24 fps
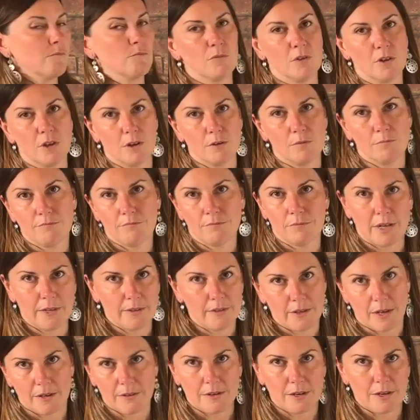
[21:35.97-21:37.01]
you know,
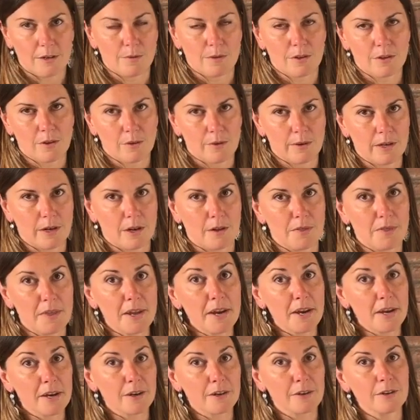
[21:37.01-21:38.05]
assessing what's going on
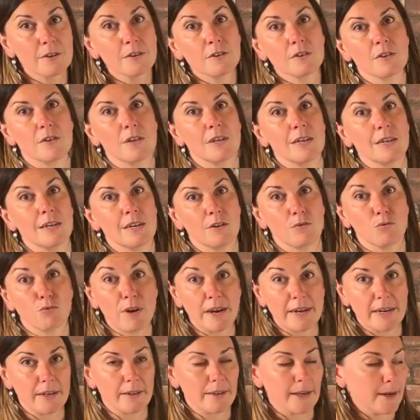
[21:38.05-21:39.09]
there so that it can
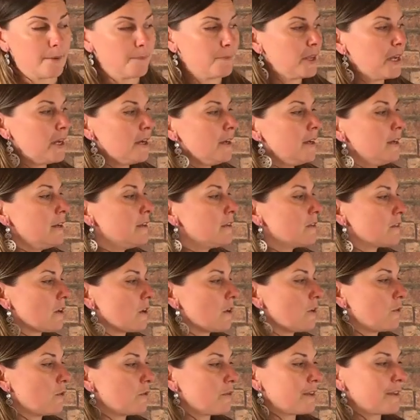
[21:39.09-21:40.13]
regulate.
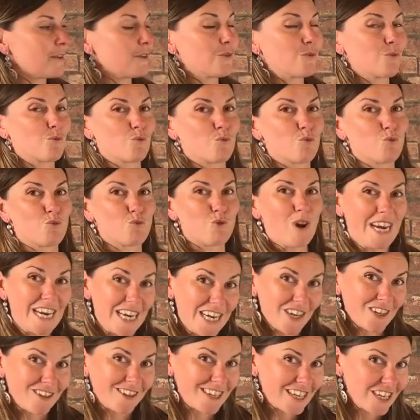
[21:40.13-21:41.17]
So this
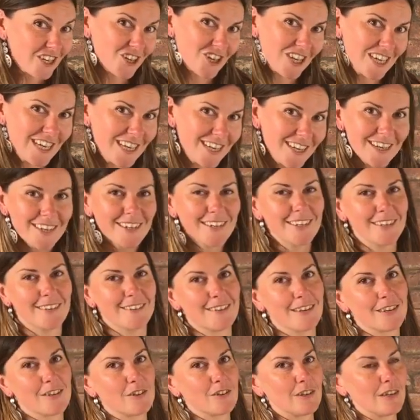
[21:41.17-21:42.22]
regulation
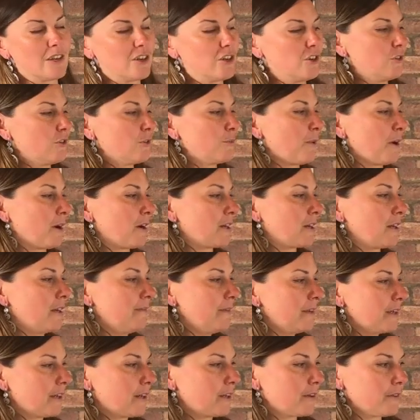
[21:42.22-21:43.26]
is actually a huge part of
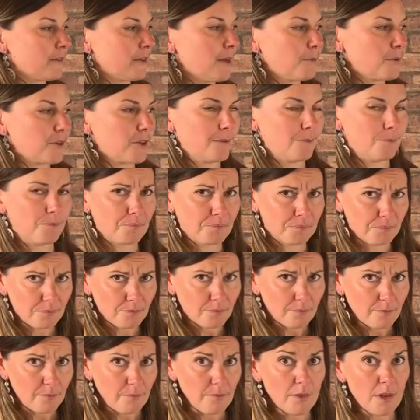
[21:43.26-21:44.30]
interoception.
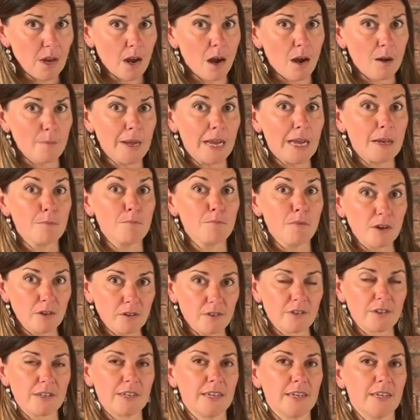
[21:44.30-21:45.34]
Um, and
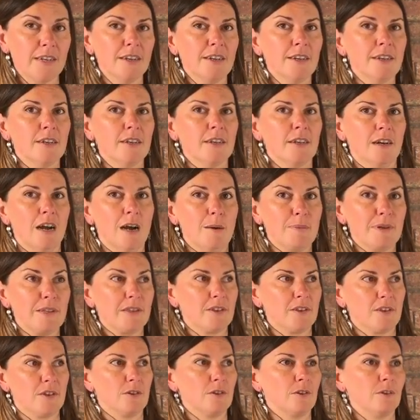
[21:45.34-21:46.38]
mostly up
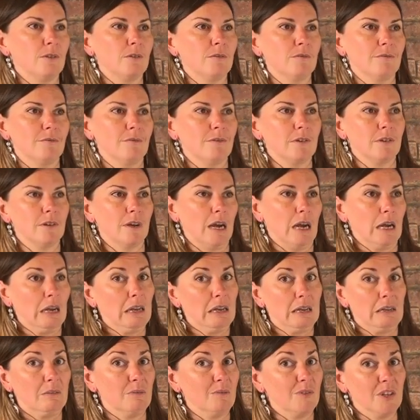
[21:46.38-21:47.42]
until,
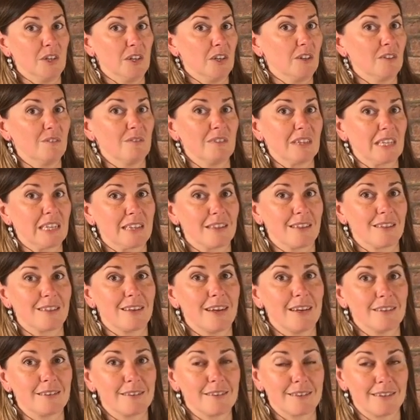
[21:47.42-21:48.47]
I, you know, like the
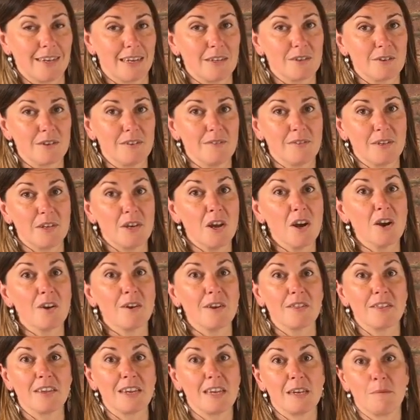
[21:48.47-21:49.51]
last, I don't even know,
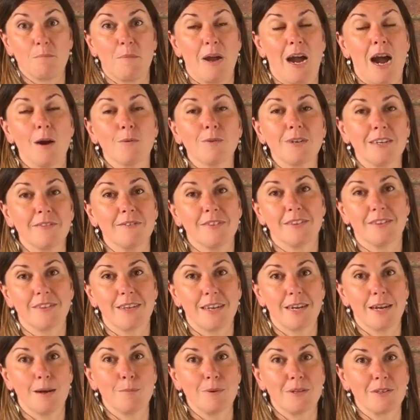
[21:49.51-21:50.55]
I think I would even
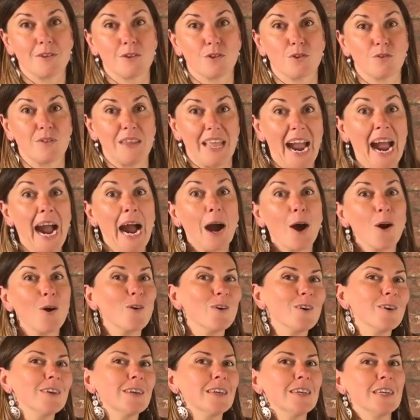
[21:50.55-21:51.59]
say up until
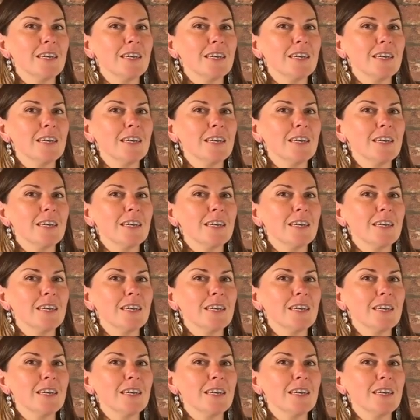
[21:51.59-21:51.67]
now,